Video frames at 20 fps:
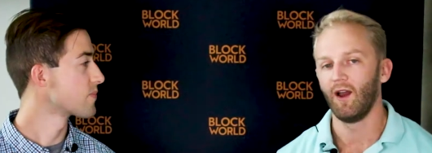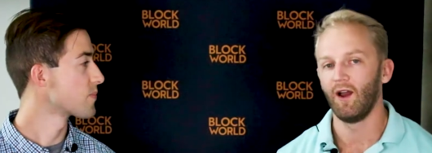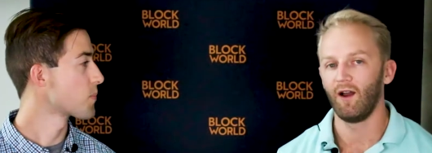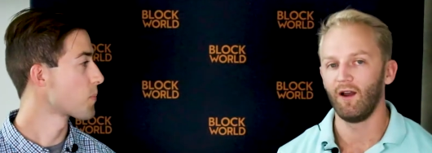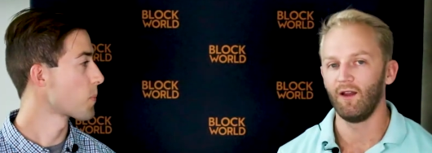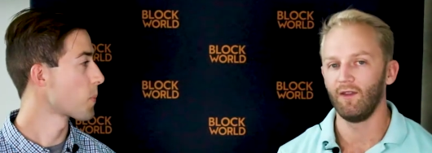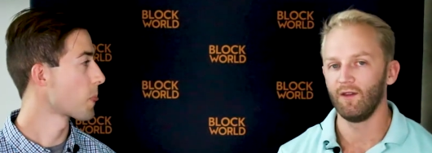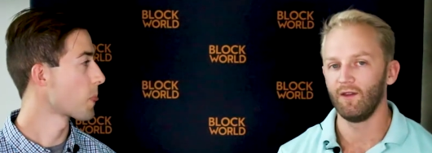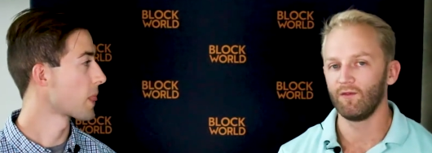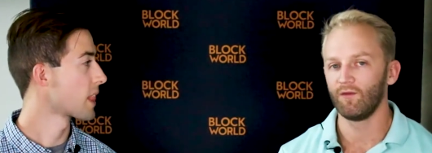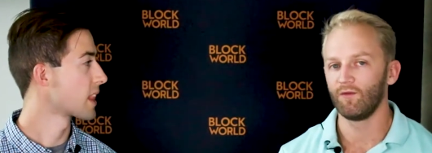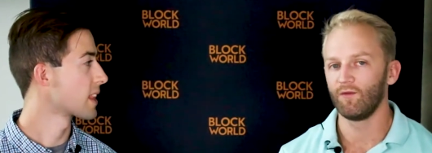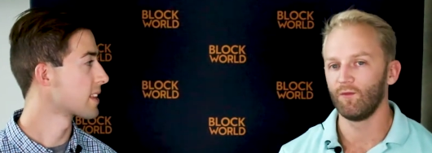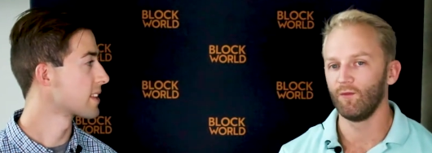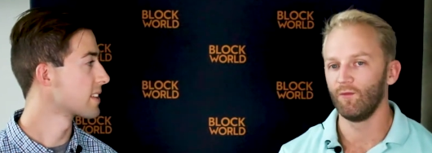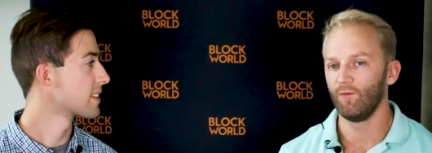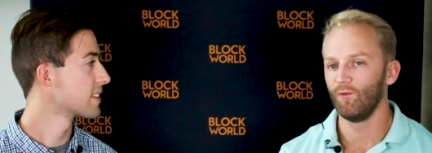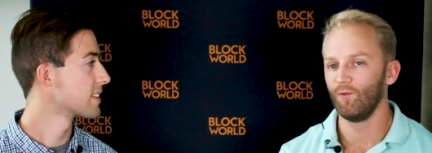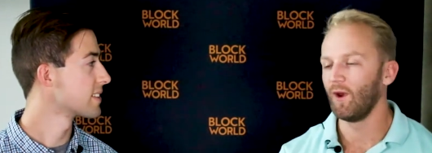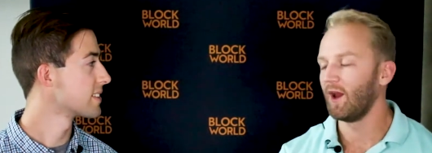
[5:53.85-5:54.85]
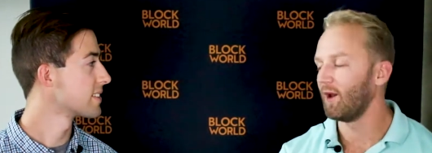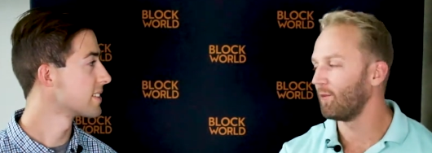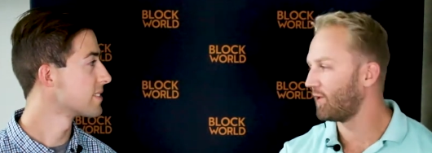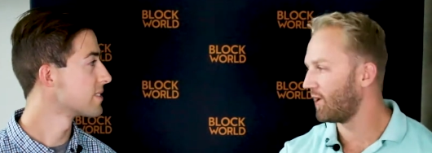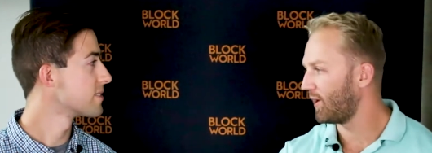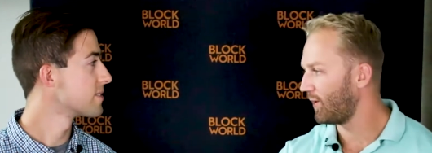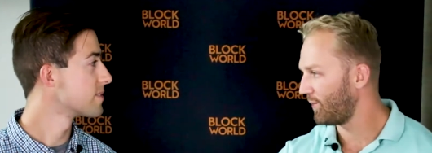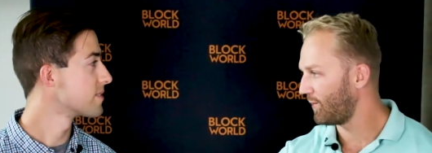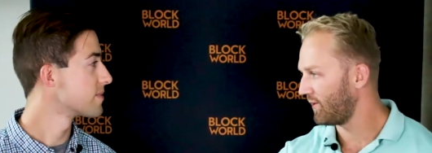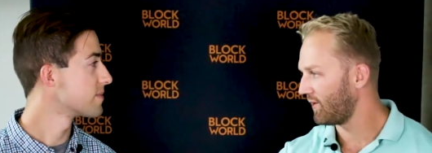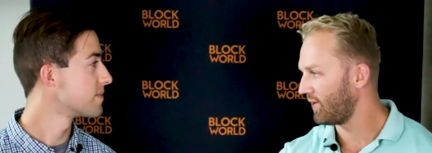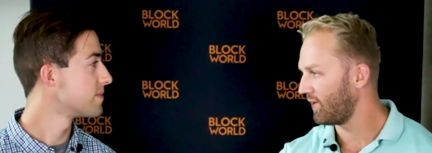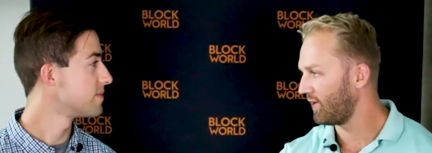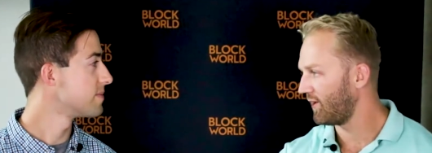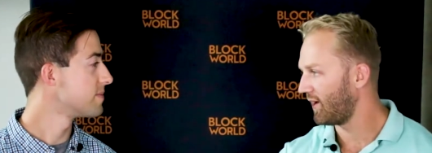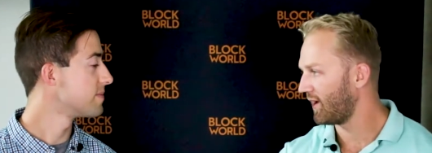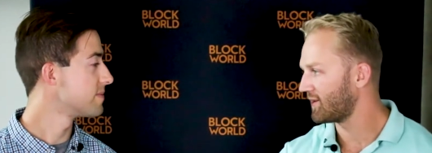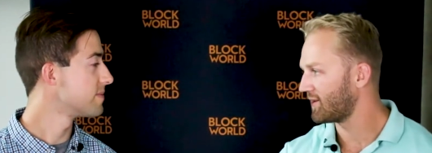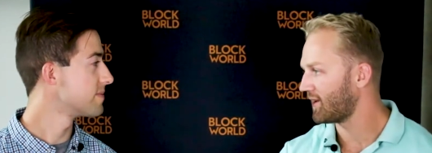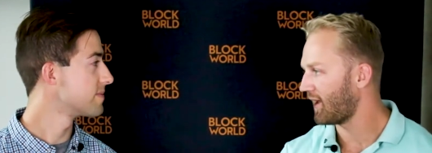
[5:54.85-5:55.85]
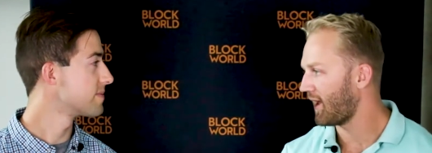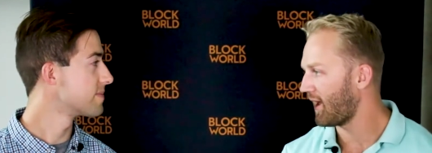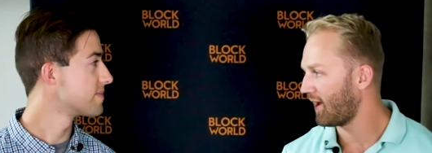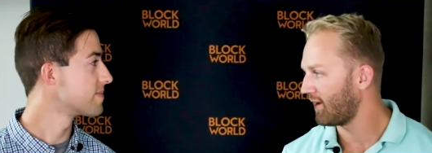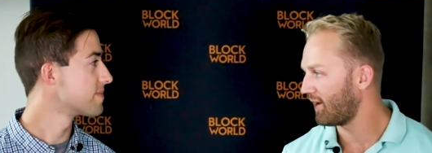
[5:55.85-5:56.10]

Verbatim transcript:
Speaker 1: uh, and they've ramped up into the next